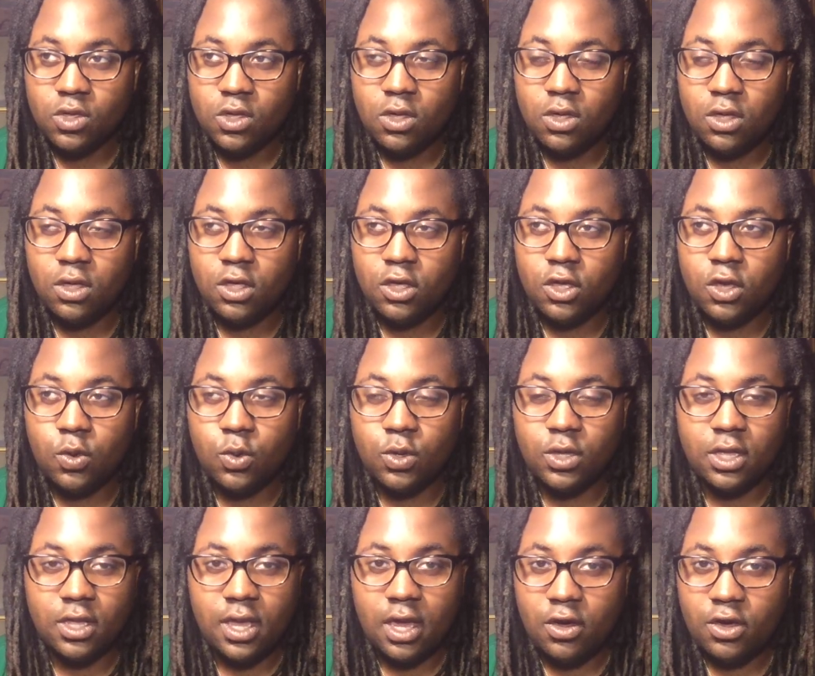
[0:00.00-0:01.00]
you know, when
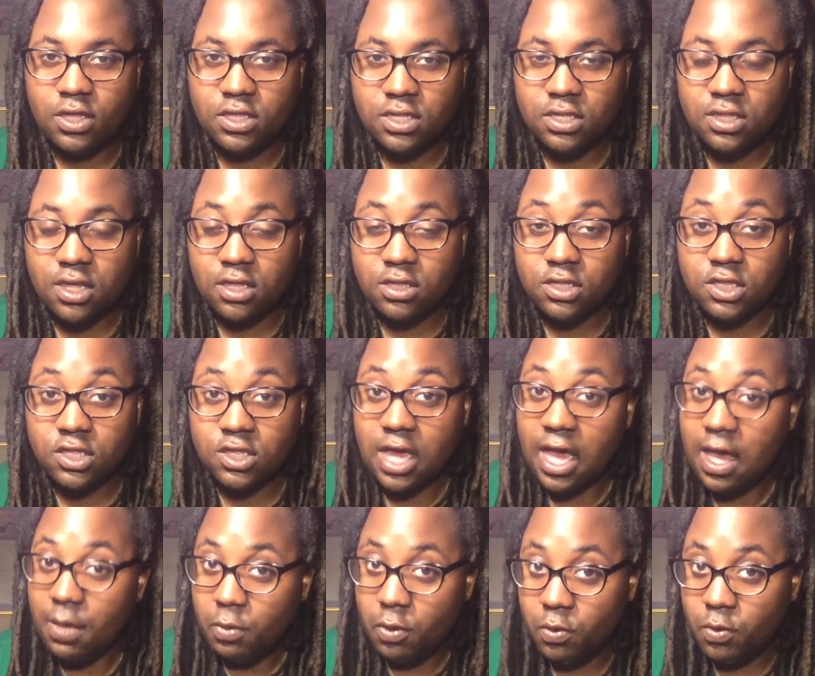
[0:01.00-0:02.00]
an Aries is
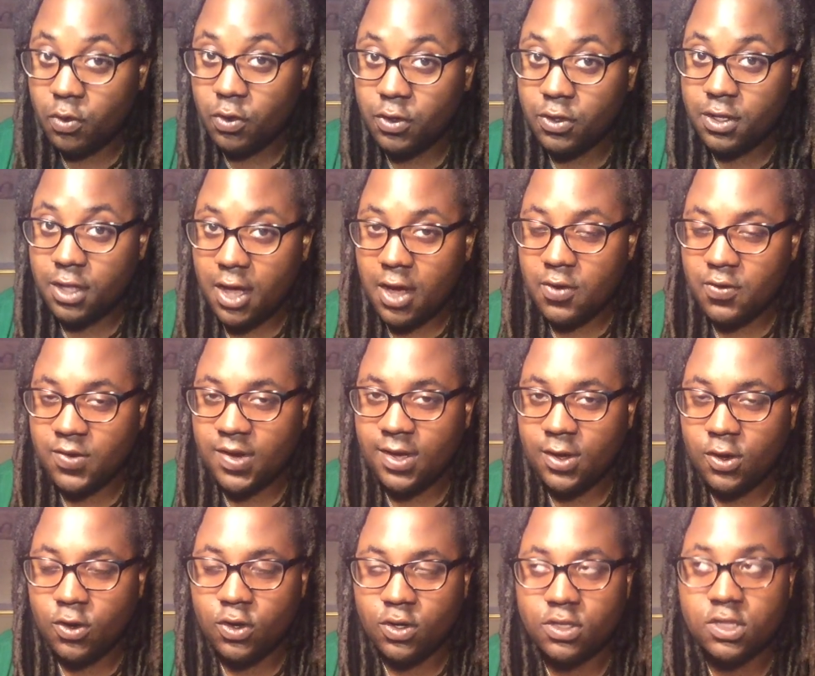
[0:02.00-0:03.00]
unstoppable, all right,
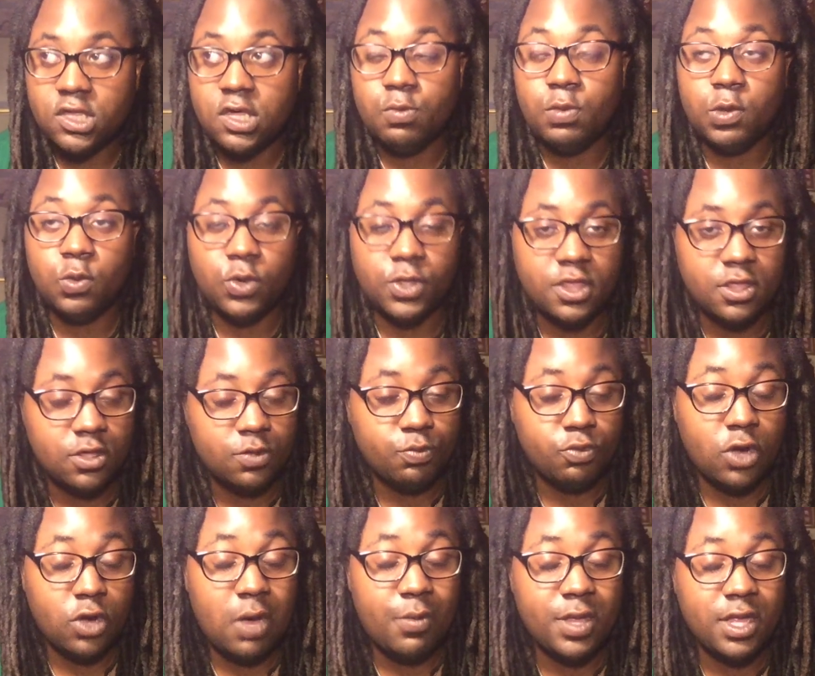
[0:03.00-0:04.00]
or someone with
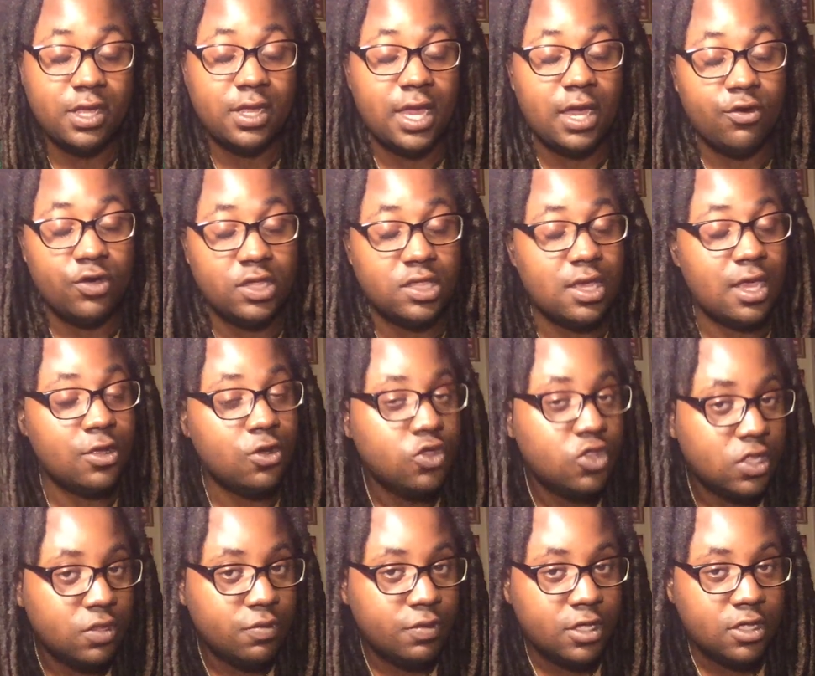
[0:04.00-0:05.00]
prominent Aries
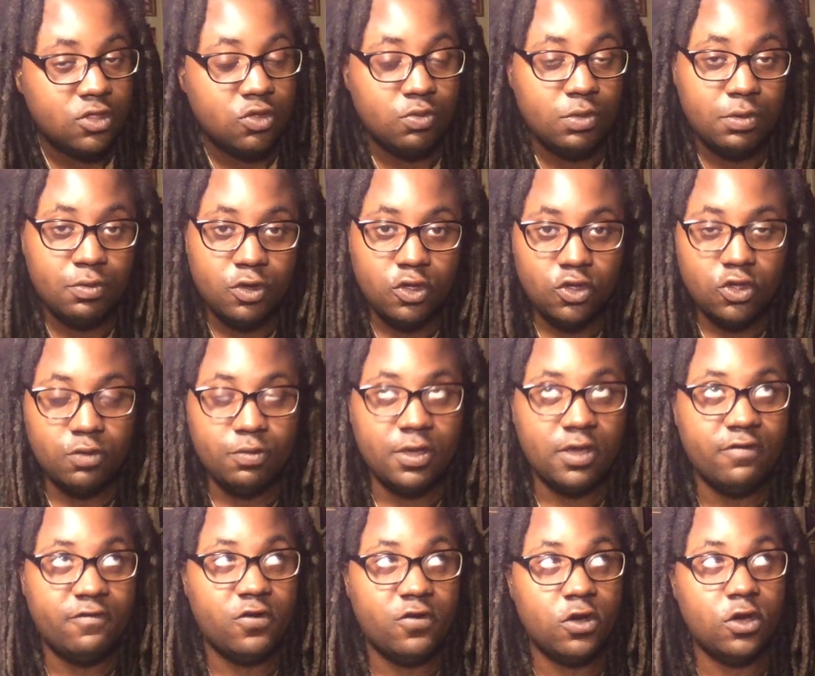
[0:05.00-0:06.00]
energy, because remember, you could be
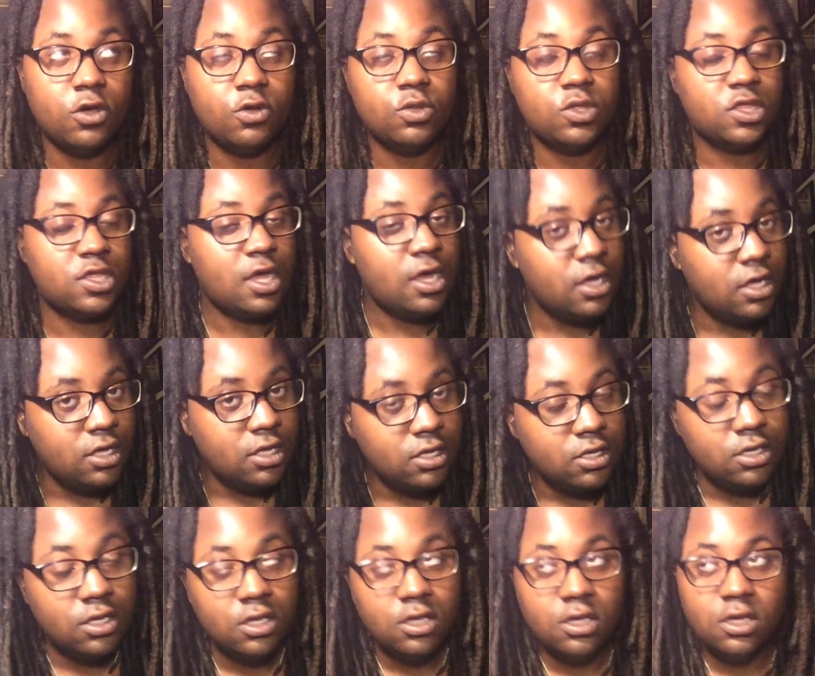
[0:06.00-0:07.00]
a Virgo
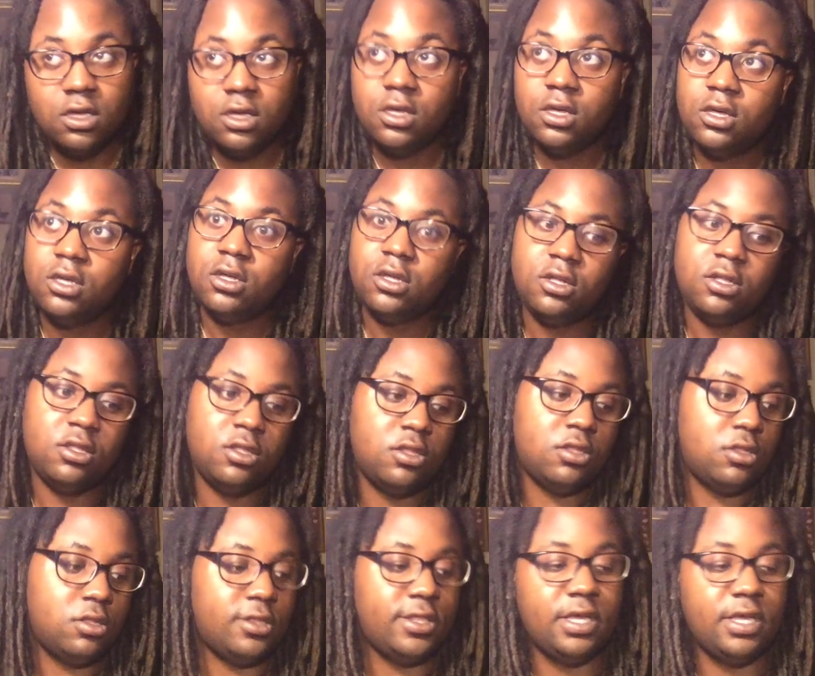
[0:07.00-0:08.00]
sun,
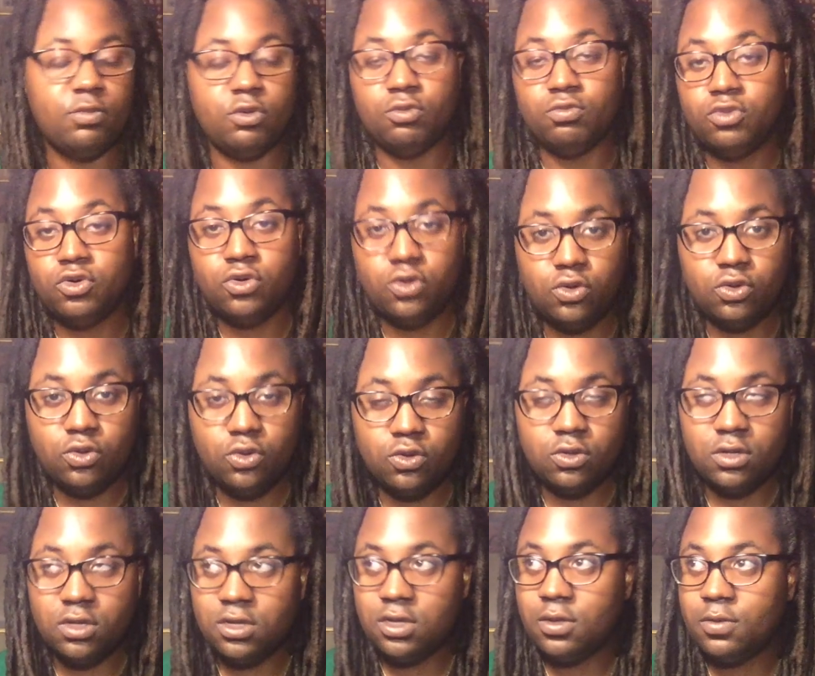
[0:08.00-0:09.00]
Libra
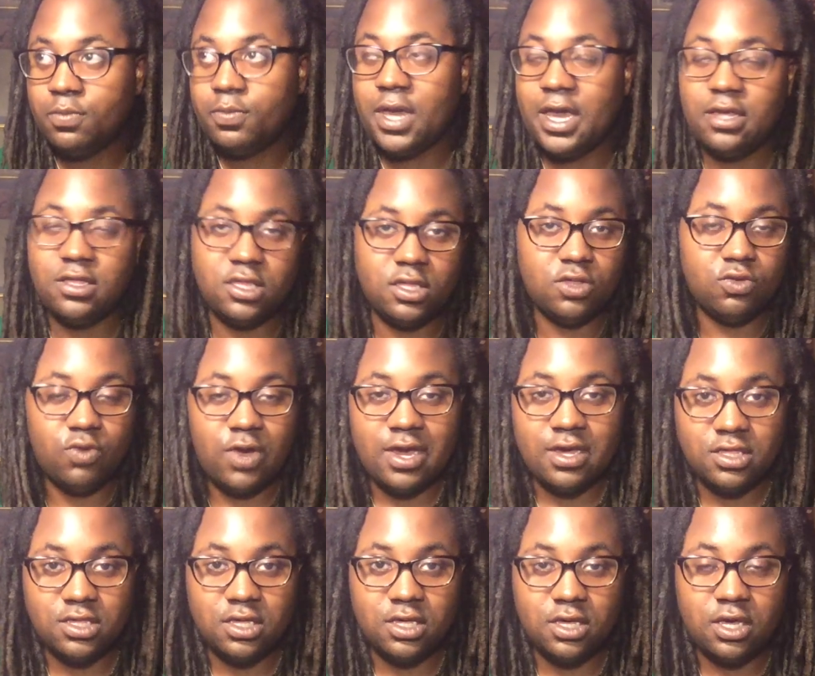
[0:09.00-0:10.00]
moon, Pisces
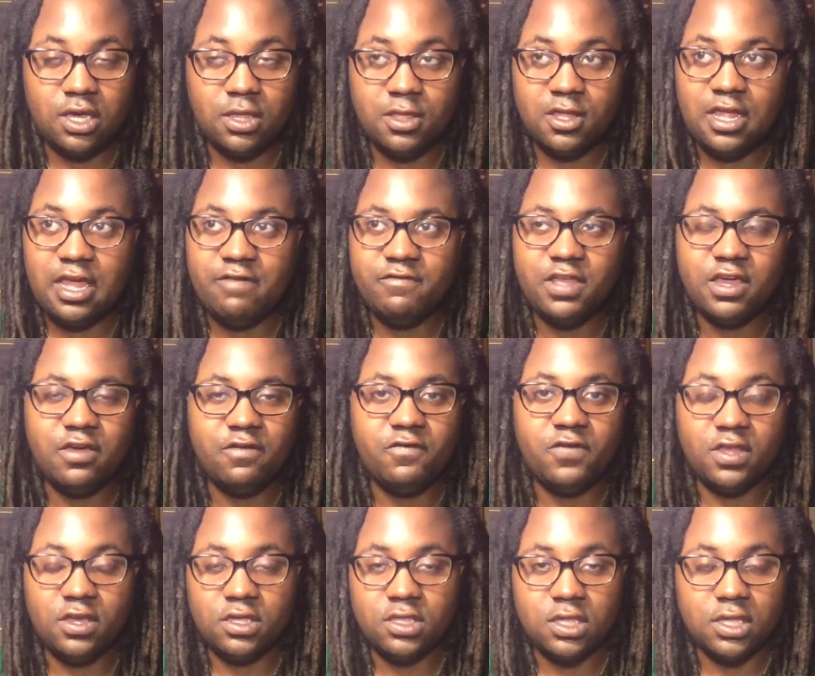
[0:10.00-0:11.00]
rising and then have like a
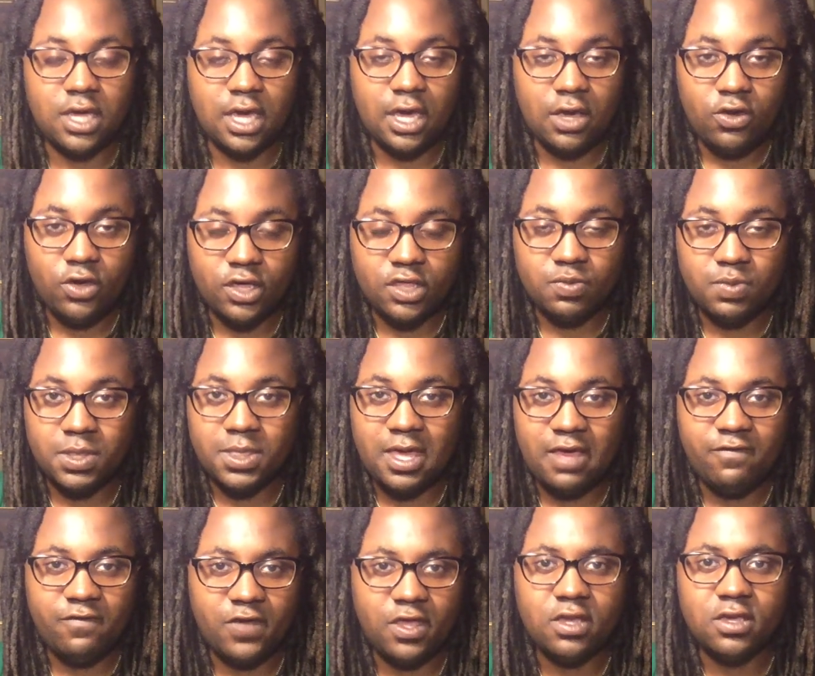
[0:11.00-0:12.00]
Venus and Aries, but
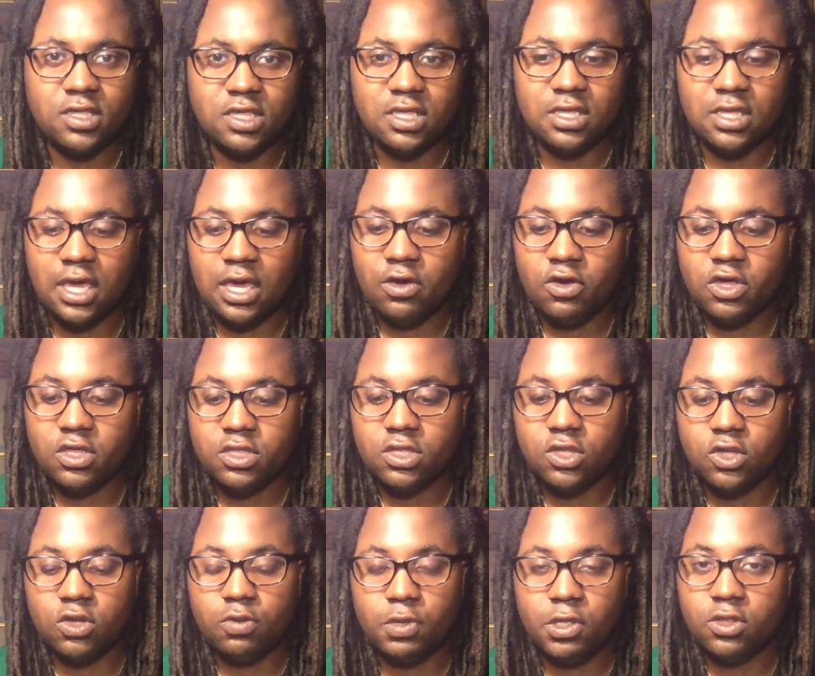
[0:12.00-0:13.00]
that Venus and Aries is
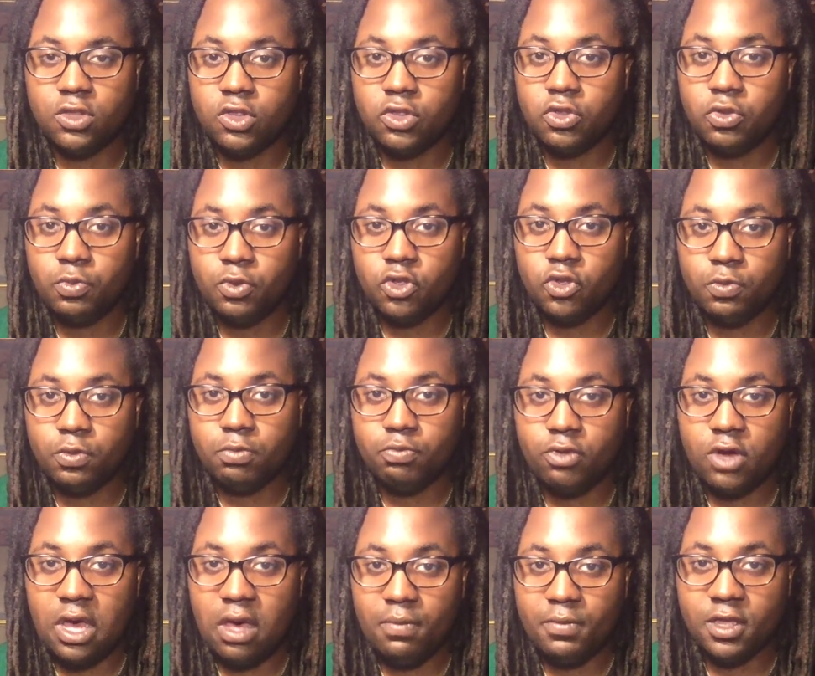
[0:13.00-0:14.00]
going to be super duper
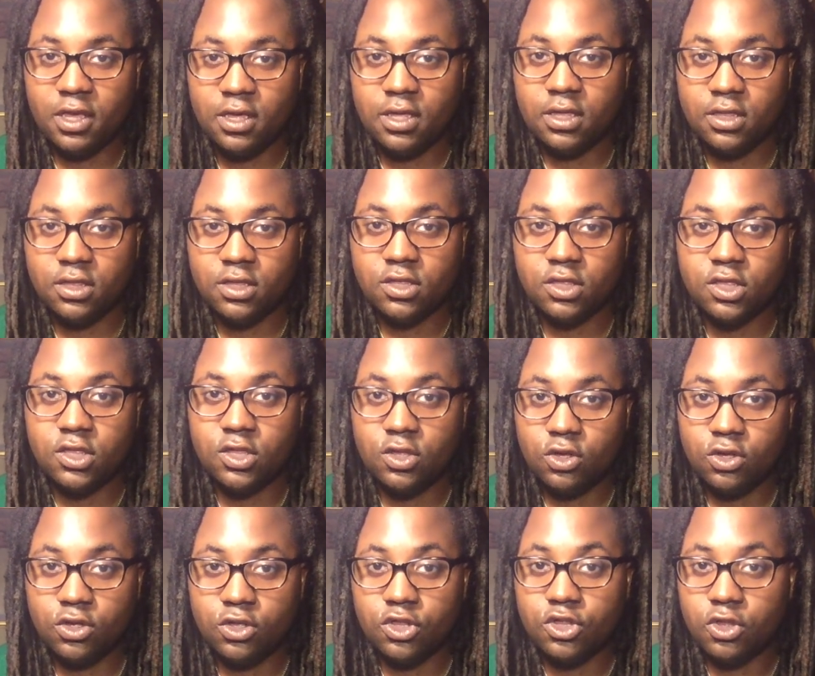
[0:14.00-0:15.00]
prominent and is still
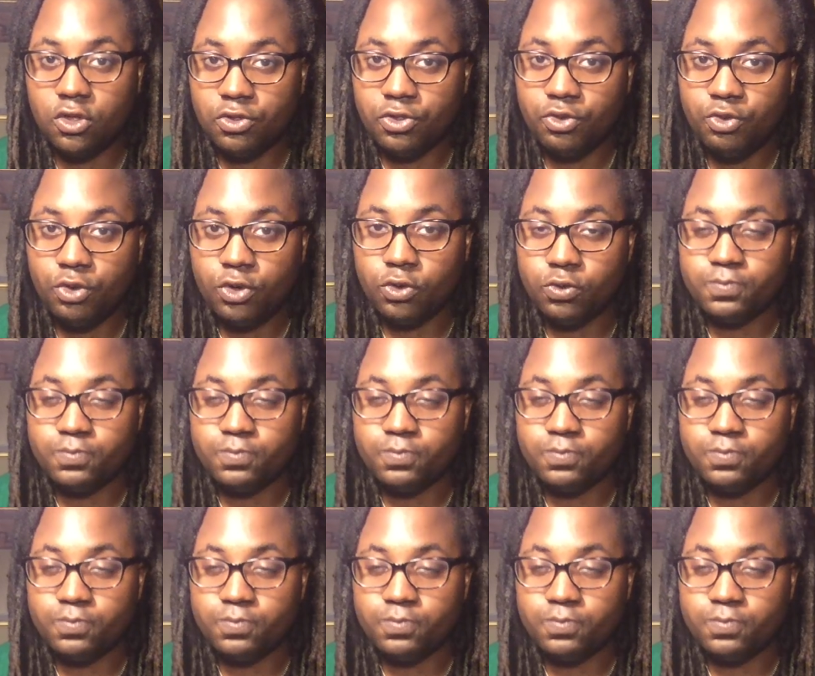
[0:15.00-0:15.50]
going to show through.